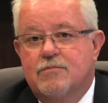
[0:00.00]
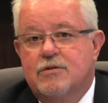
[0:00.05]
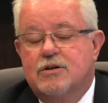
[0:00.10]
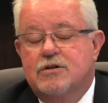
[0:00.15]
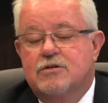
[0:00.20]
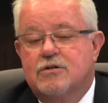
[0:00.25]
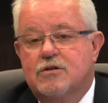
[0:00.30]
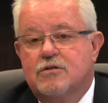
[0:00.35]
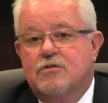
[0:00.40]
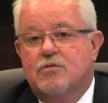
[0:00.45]

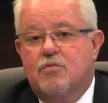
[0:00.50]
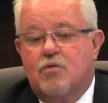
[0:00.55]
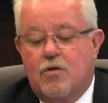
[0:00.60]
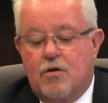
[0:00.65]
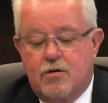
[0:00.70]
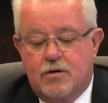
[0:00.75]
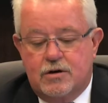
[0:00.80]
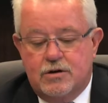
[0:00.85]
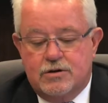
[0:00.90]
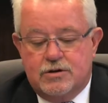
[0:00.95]
until the
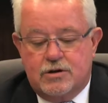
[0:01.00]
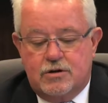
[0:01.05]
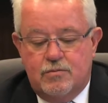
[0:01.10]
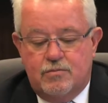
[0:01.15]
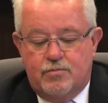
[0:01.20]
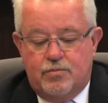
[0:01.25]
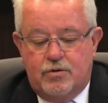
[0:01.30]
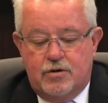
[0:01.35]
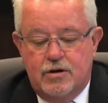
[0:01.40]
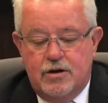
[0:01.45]
work is
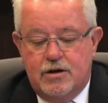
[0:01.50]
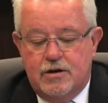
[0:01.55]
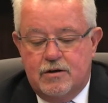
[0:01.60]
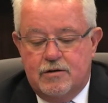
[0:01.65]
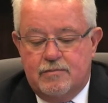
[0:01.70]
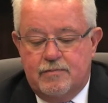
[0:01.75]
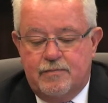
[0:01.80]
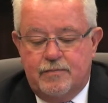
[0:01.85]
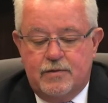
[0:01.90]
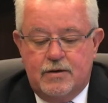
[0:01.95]
completed.